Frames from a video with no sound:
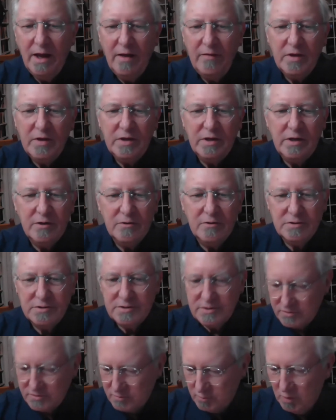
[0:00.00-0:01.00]
then here
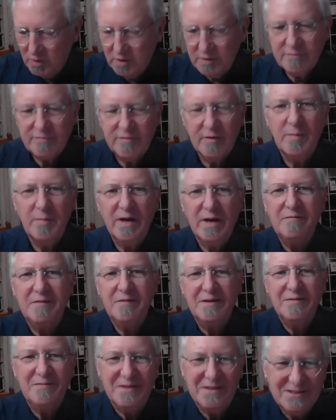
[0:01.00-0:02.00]
is one from my
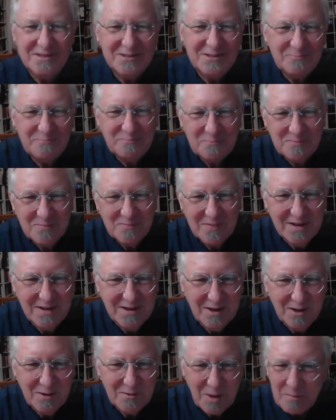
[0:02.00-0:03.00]
50s.
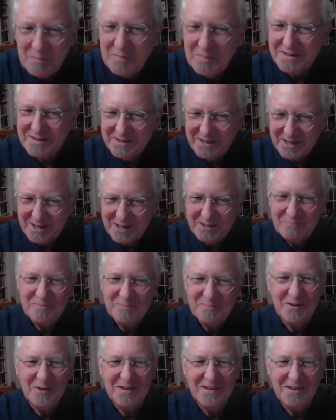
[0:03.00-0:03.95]
I'm getting there.